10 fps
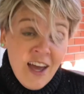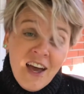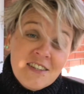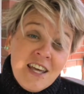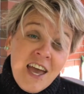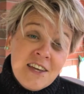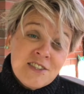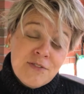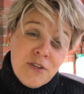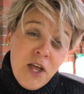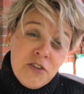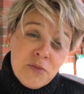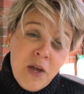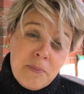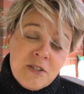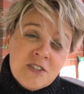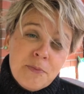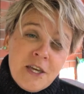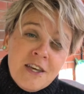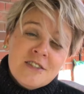attacks the velociraptors
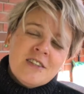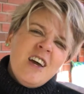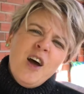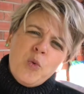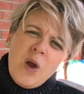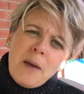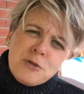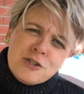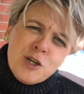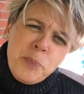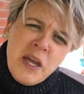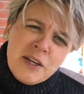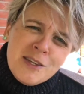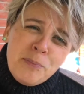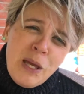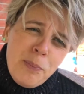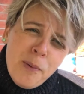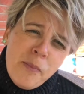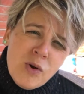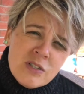because raptors are bigger than people,
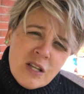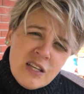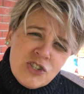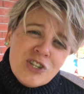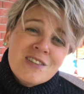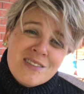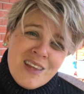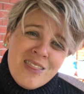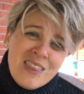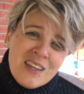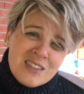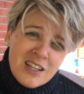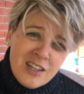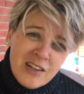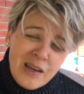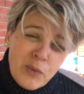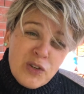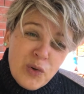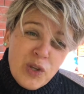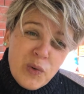more delicious. That's clearly
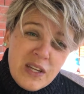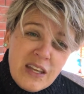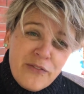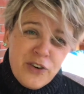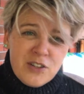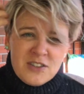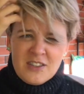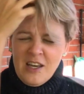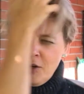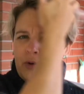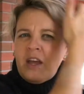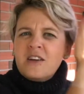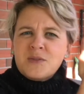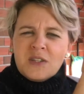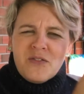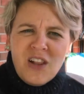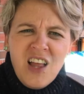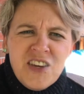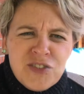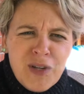who you would eat first. Who cares what the
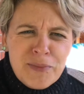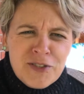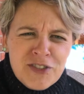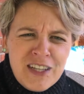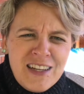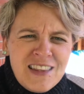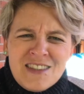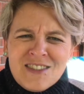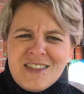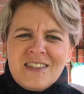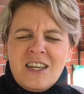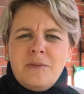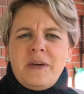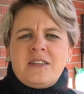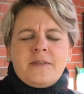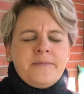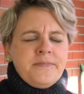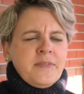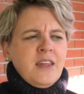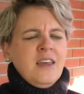velociraptors are eating? That's just a tidbit.
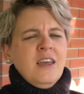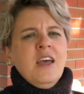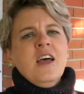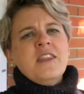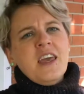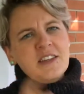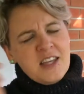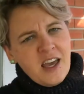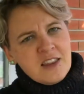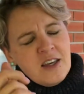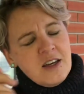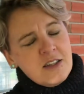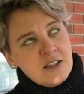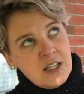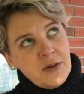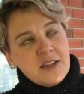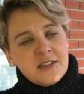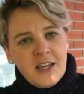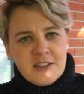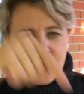They attack the T-Rex
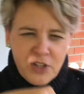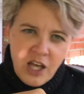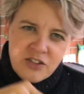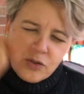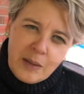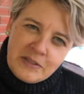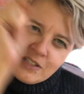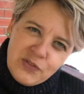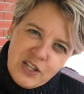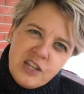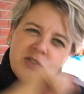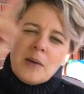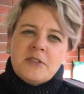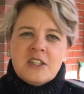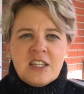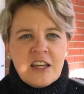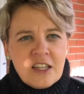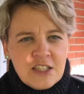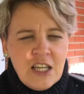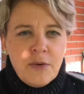attacks the velociraptors attack the
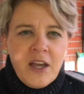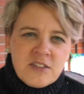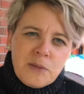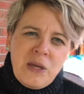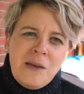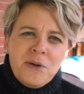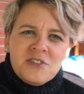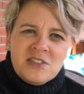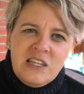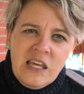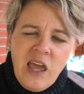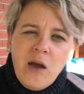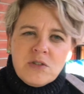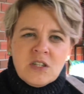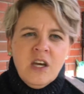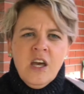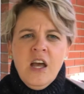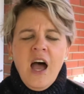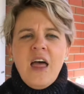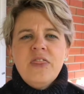T-Rex, the people sneak out,
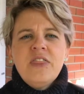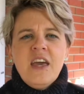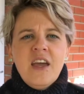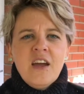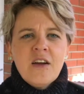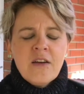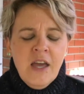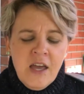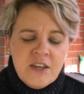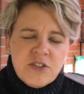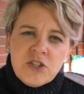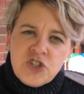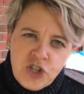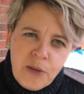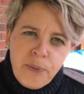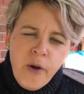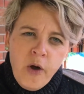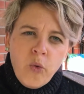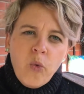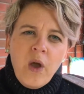and there is a Jeep
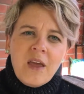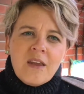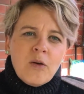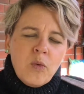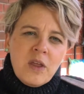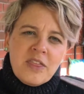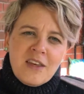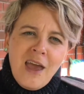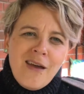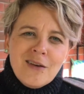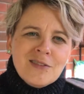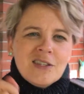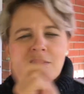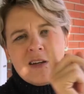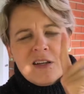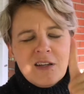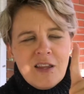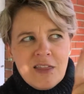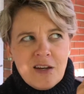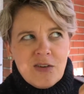waiting with the Chaos
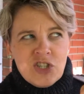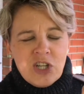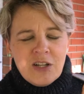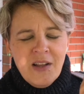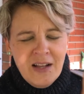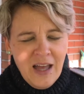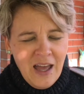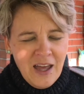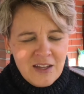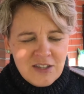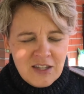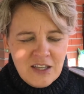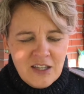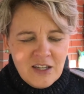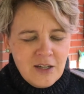Theorician and the